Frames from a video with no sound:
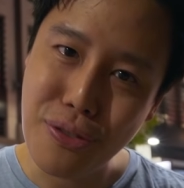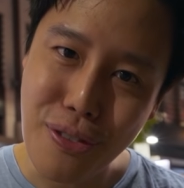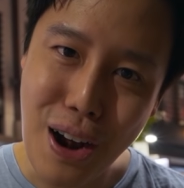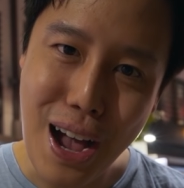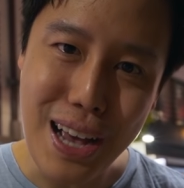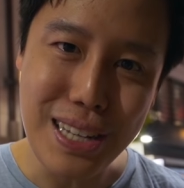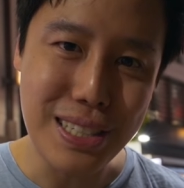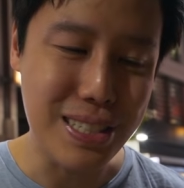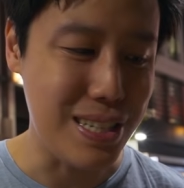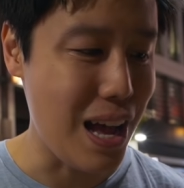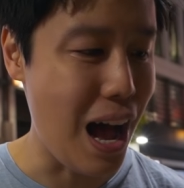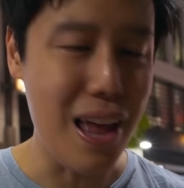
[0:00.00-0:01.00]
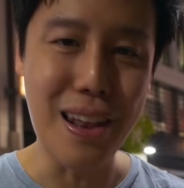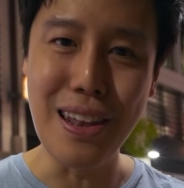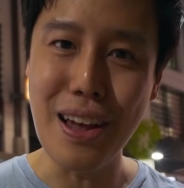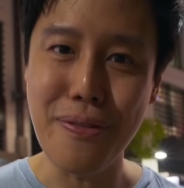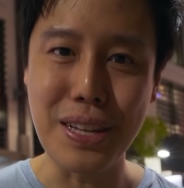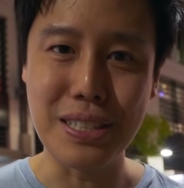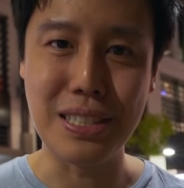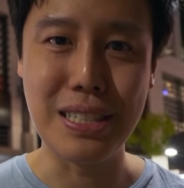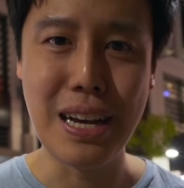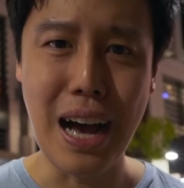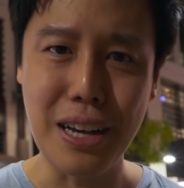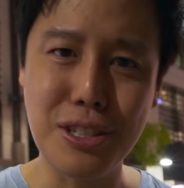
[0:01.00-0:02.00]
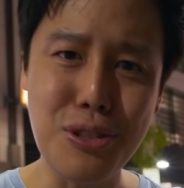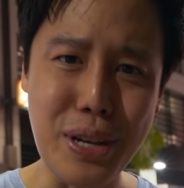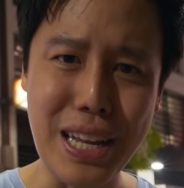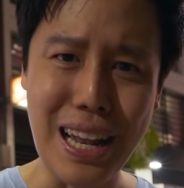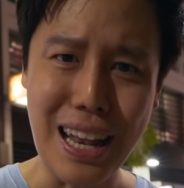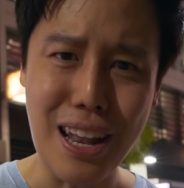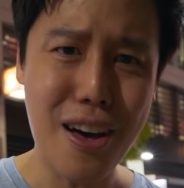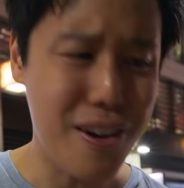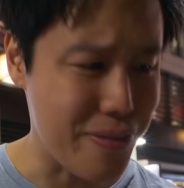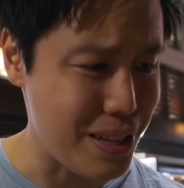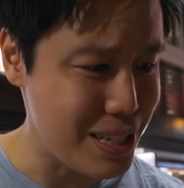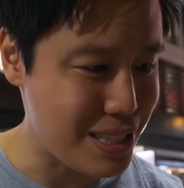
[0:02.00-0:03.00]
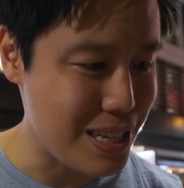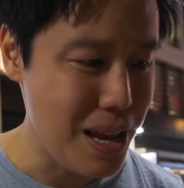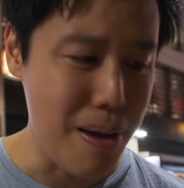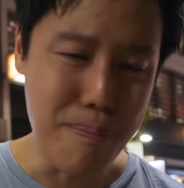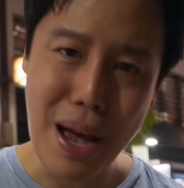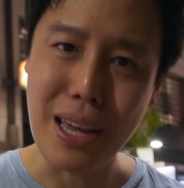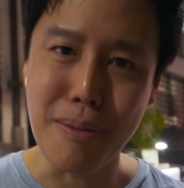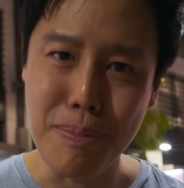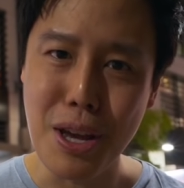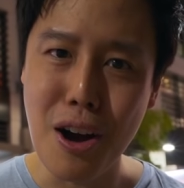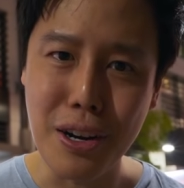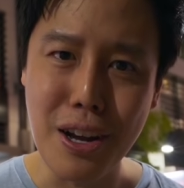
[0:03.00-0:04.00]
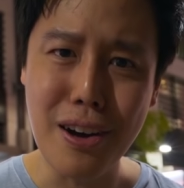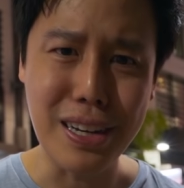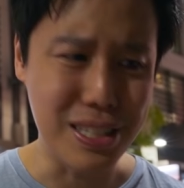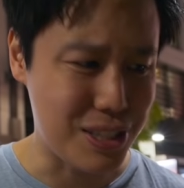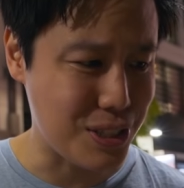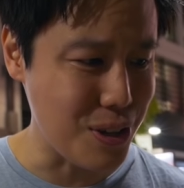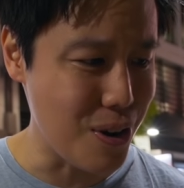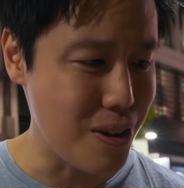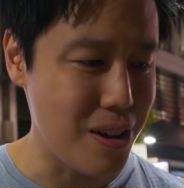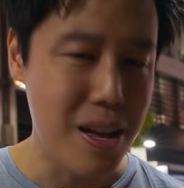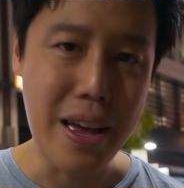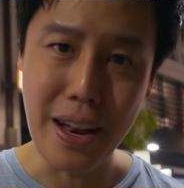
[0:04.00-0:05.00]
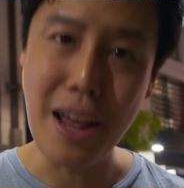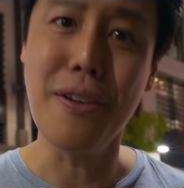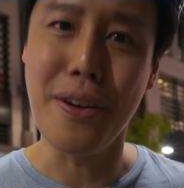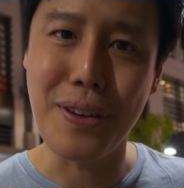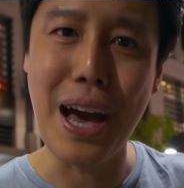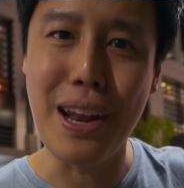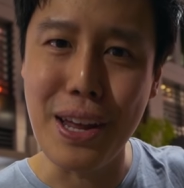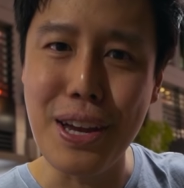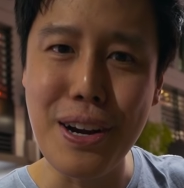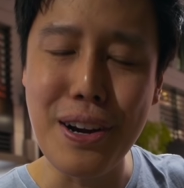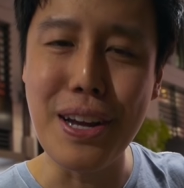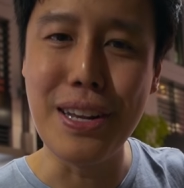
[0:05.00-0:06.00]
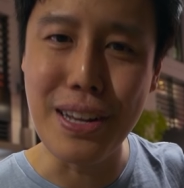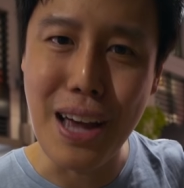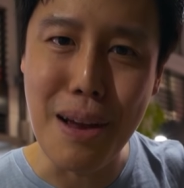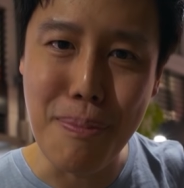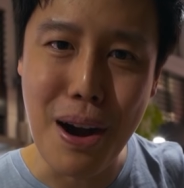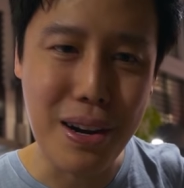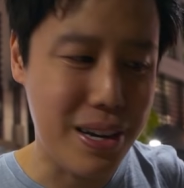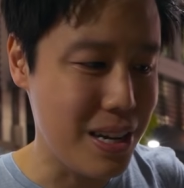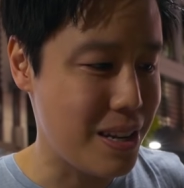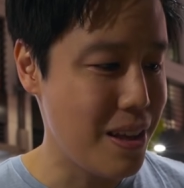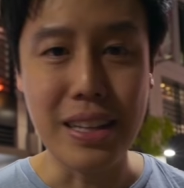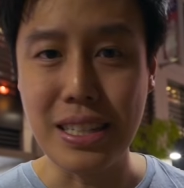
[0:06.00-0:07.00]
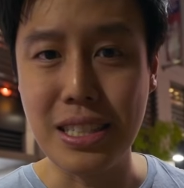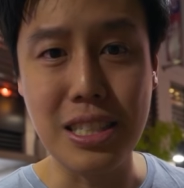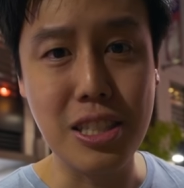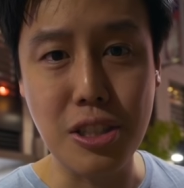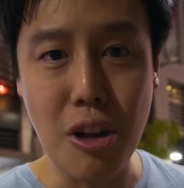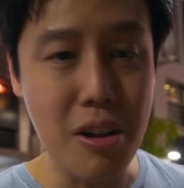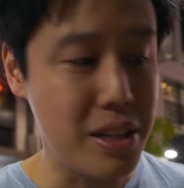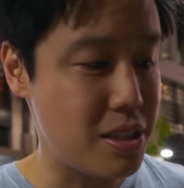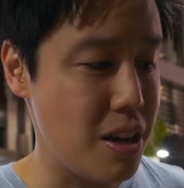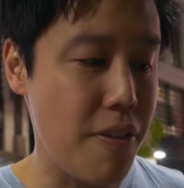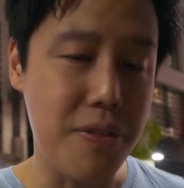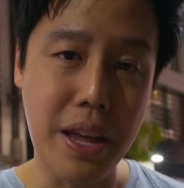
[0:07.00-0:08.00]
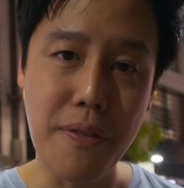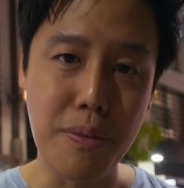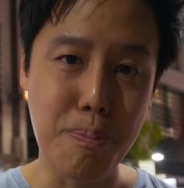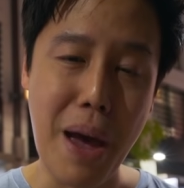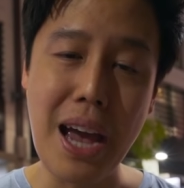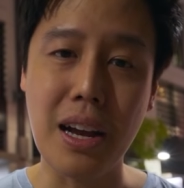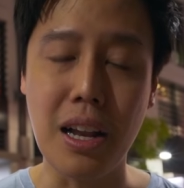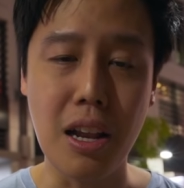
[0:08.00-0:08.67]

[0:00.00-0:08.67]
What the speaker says: fries. I love this. I used to eat a lot of this back in Myeongdong in Seoul. Now they've got it here in the night market. It's the stall itself. They've packed a